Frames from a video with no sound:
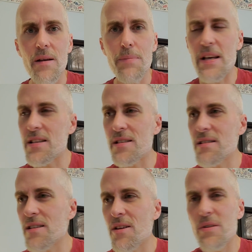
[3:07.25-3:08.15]
Because,
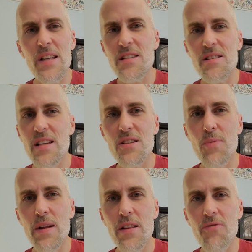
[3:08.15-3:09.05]
you know, they just, they just
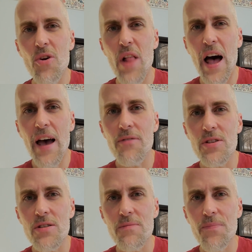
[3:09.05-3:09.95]
want to live their lives.